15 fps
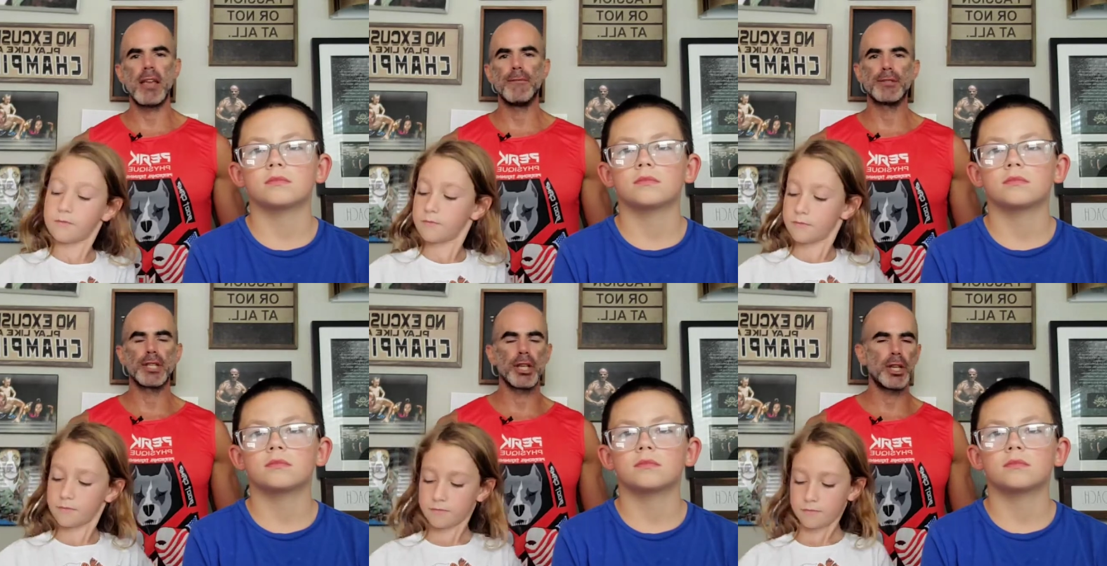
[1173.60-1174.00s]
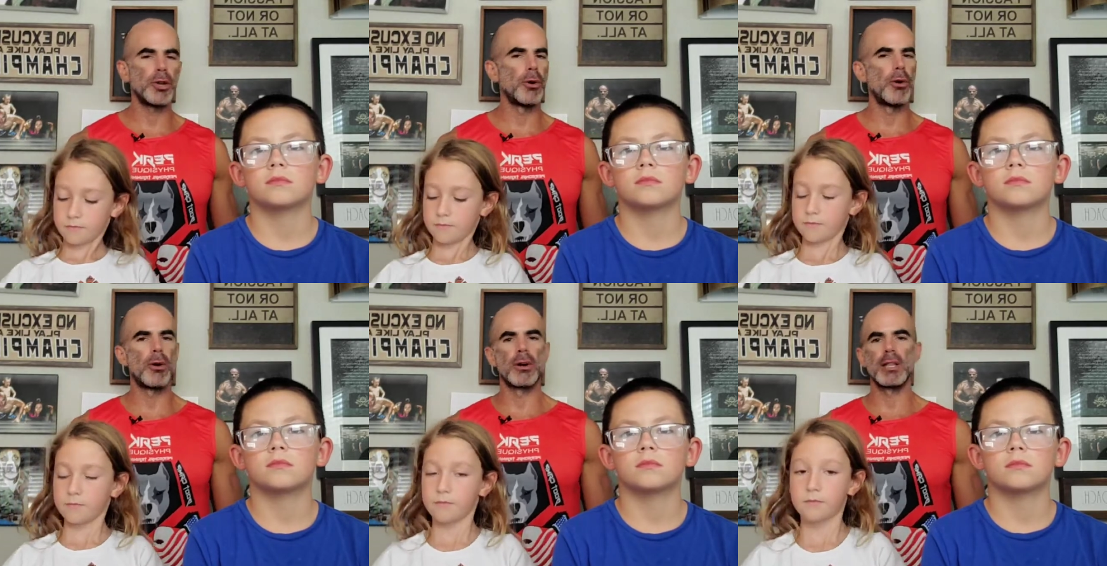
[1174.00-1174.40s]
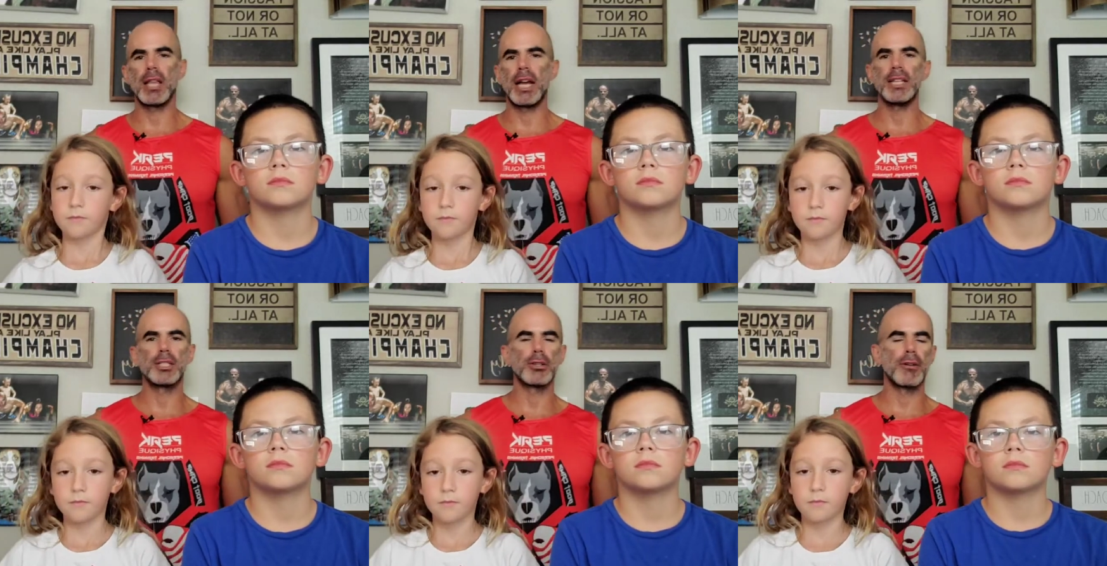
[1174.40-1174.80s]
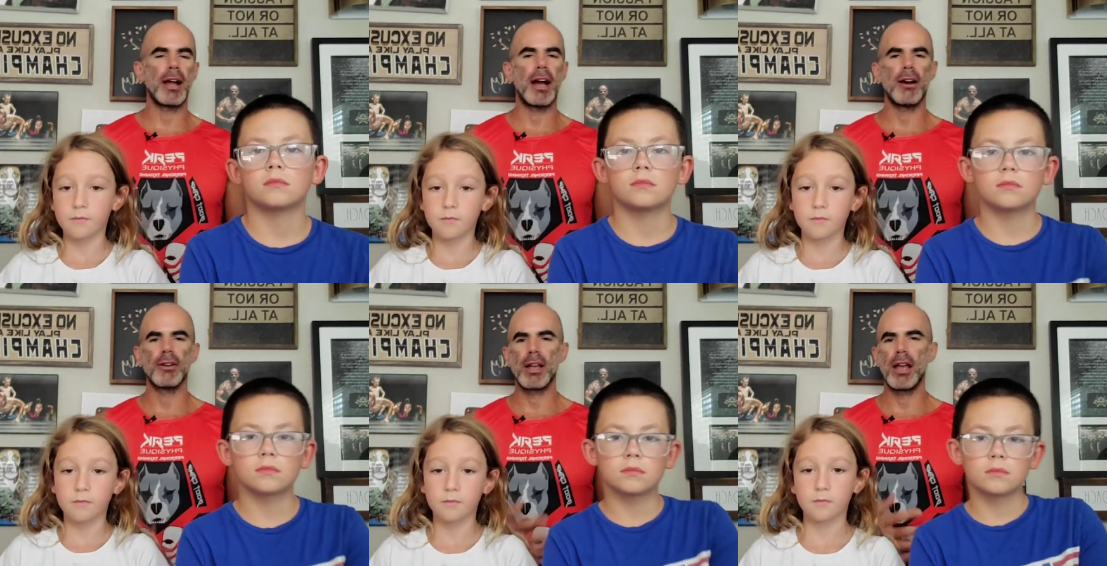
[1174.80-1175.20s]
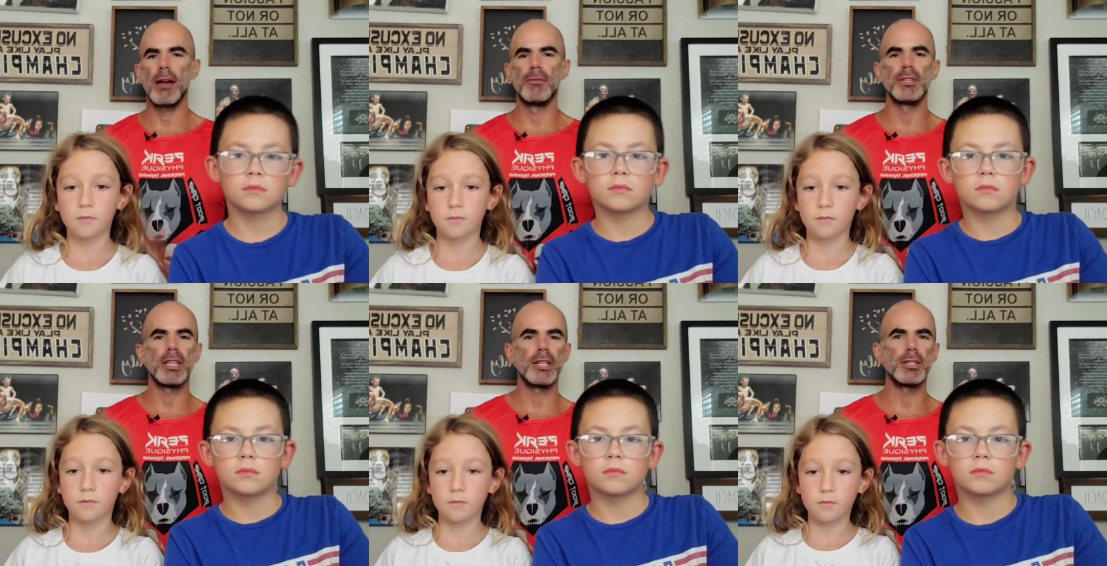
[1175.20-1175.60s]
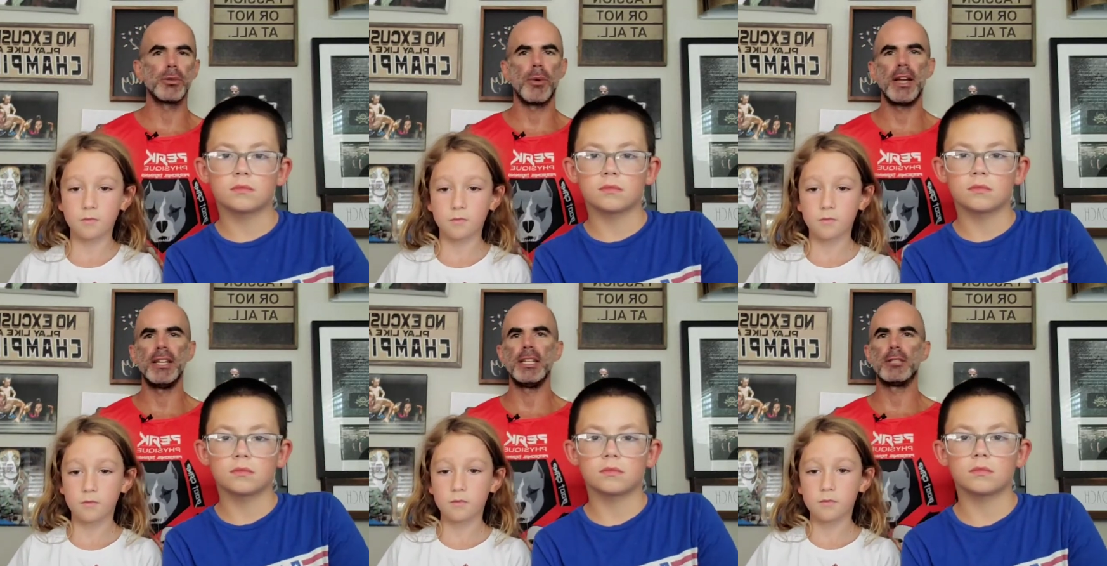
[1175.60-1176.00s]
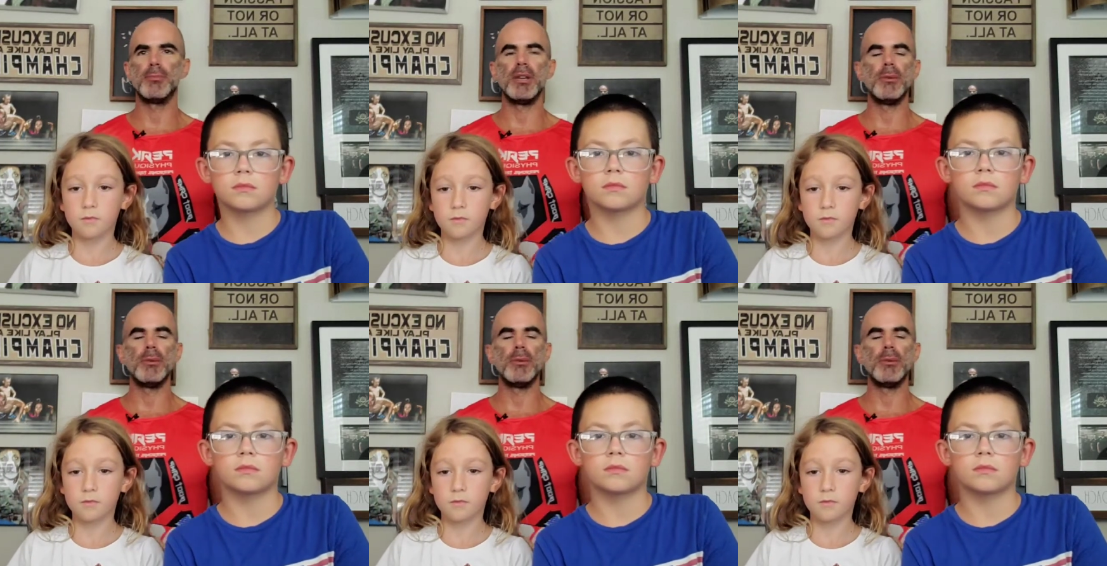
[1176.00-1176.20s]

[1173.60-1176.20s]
Speaker 1: secure, lights are out, everything is the way it needs to be.